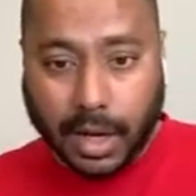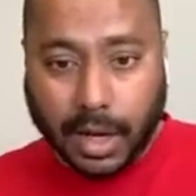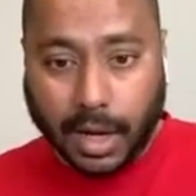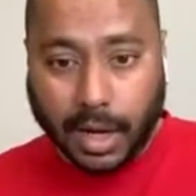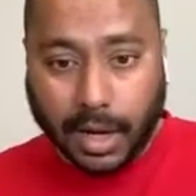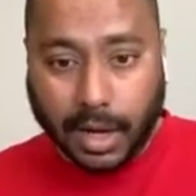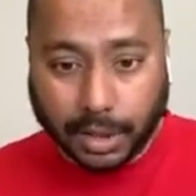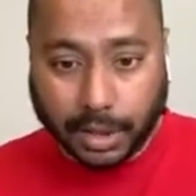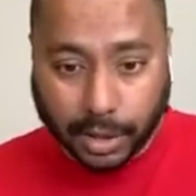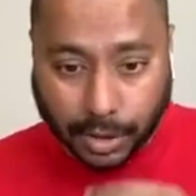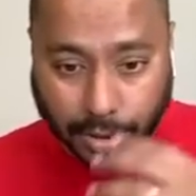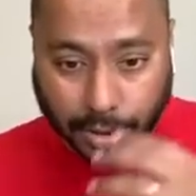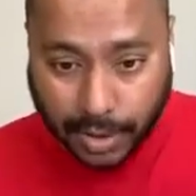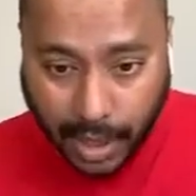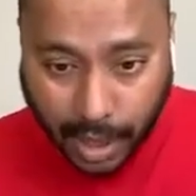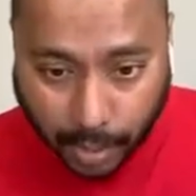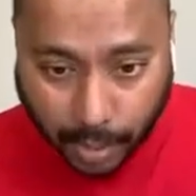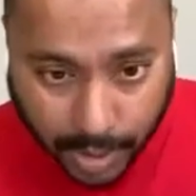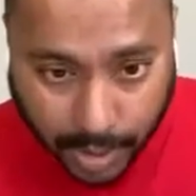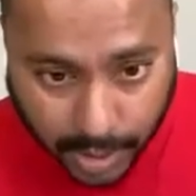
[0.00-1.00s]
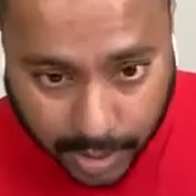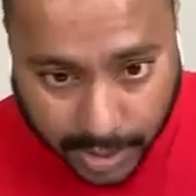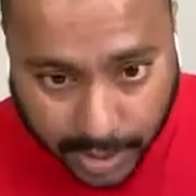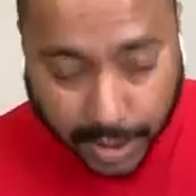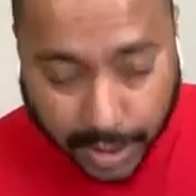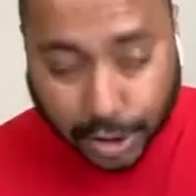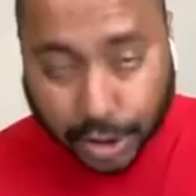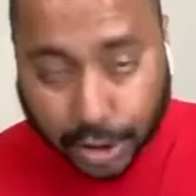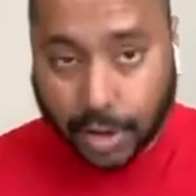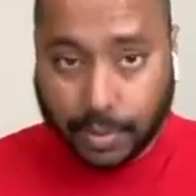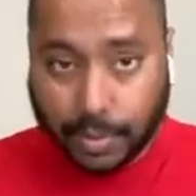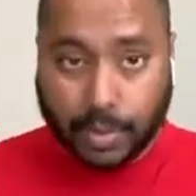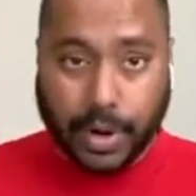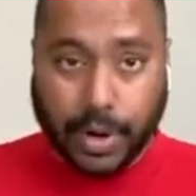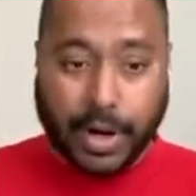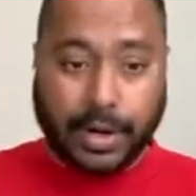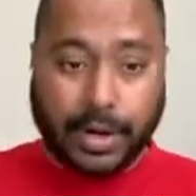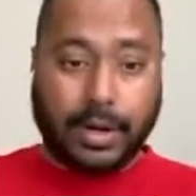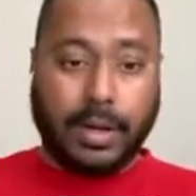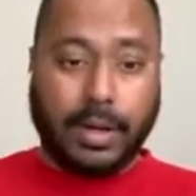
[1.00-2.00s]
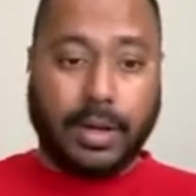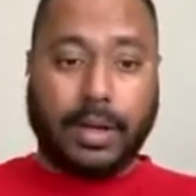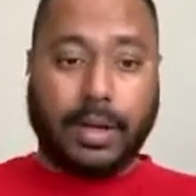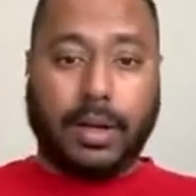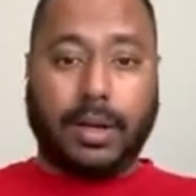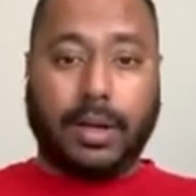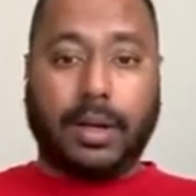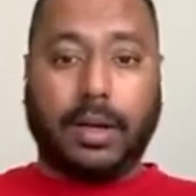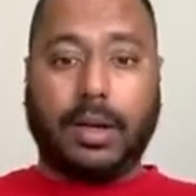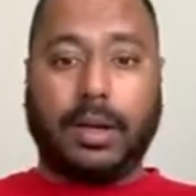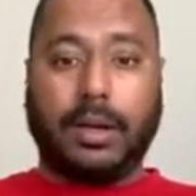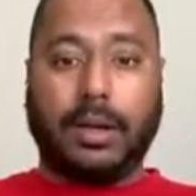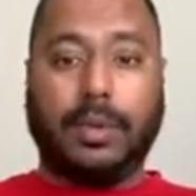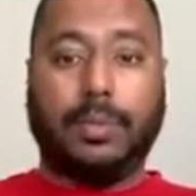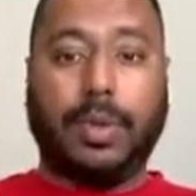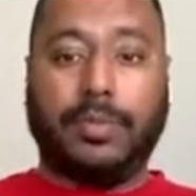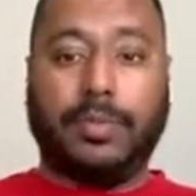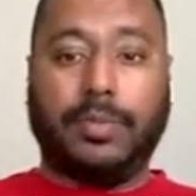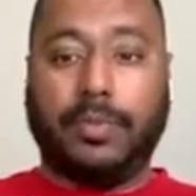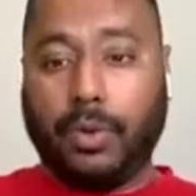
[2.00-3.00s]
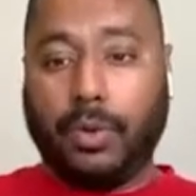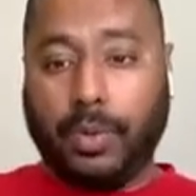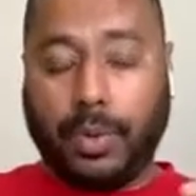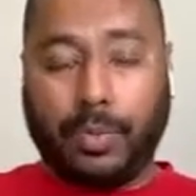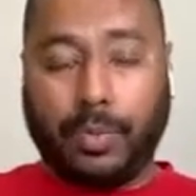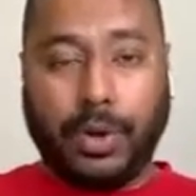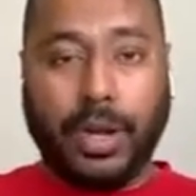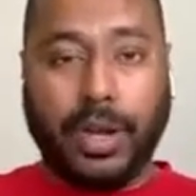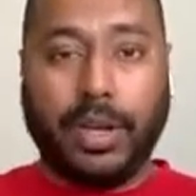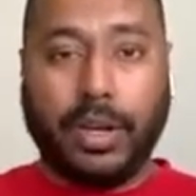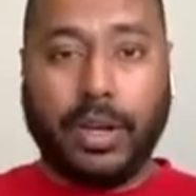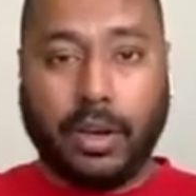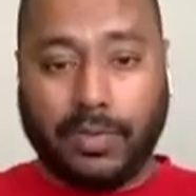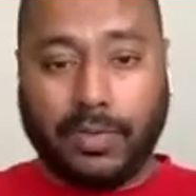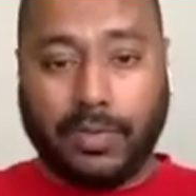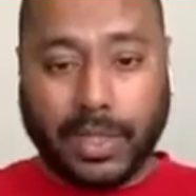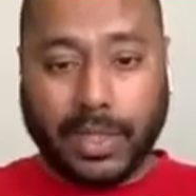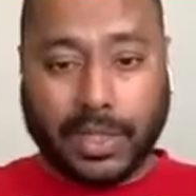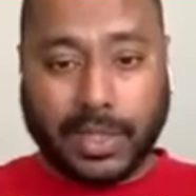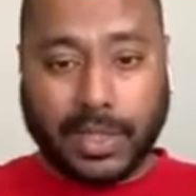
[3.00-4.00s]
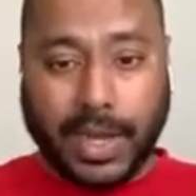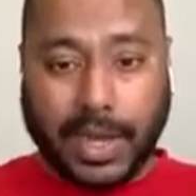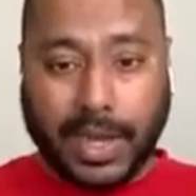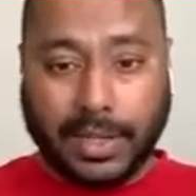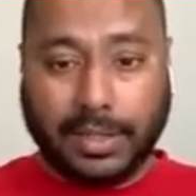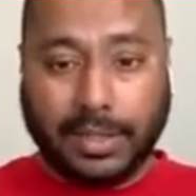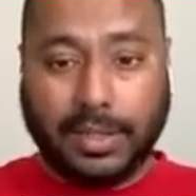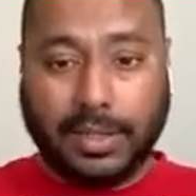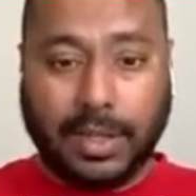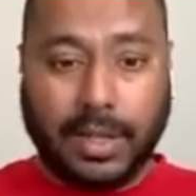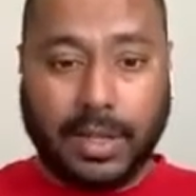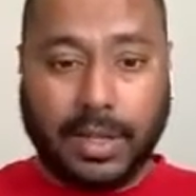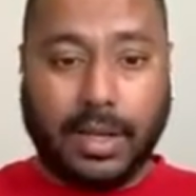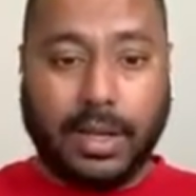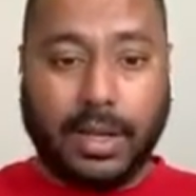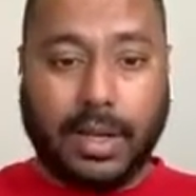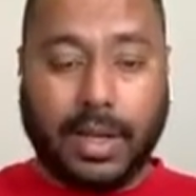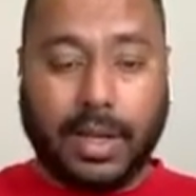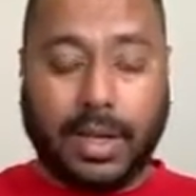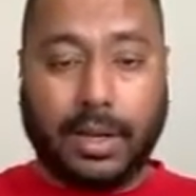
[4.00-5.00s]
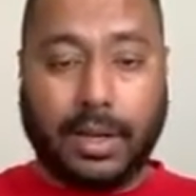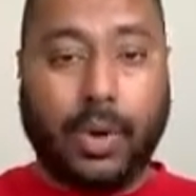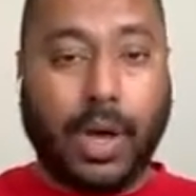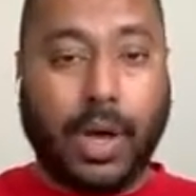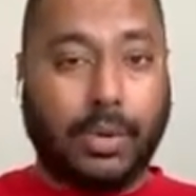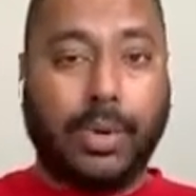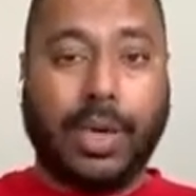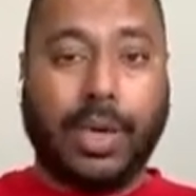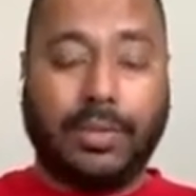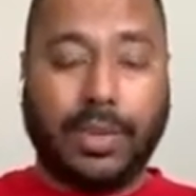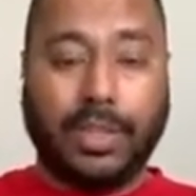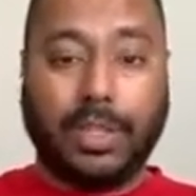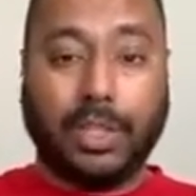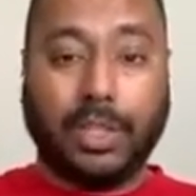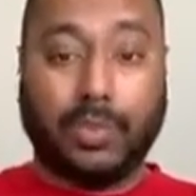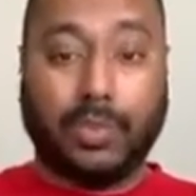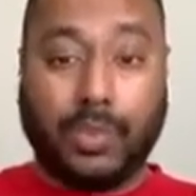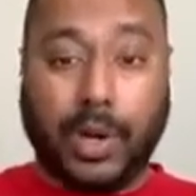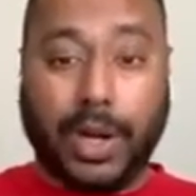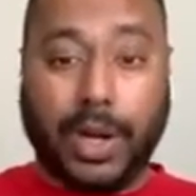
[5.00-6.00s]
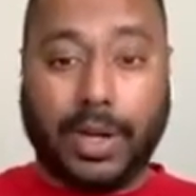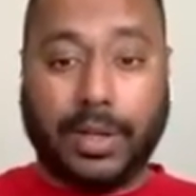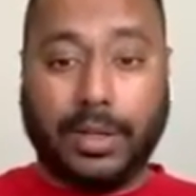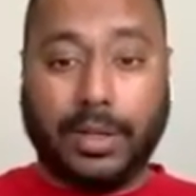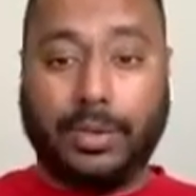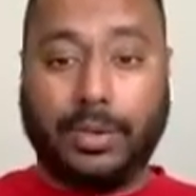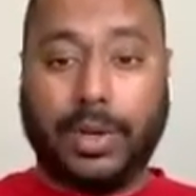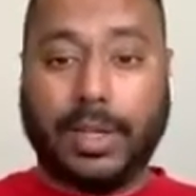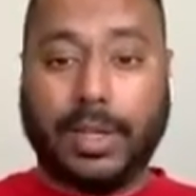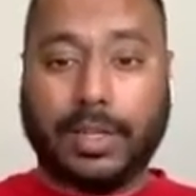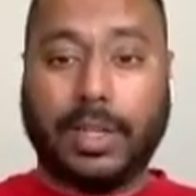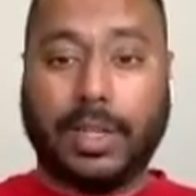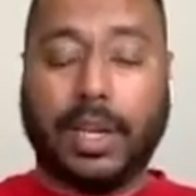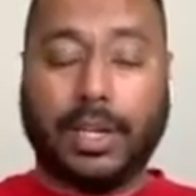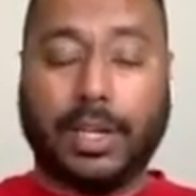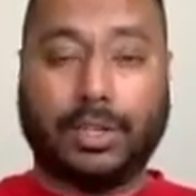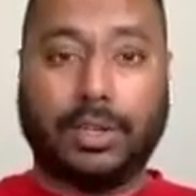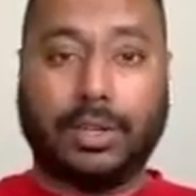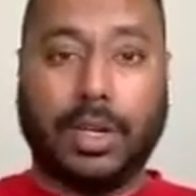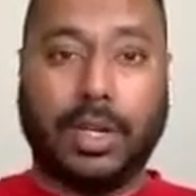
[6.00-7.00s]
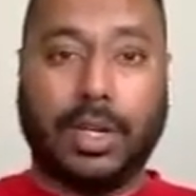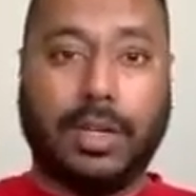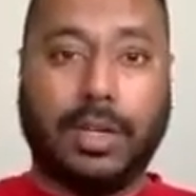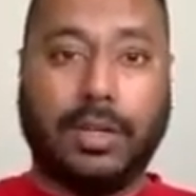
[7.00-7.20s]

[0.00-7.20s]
So now we'll take a short break before we bring in our first guest. And while we're having this break, you guys can actually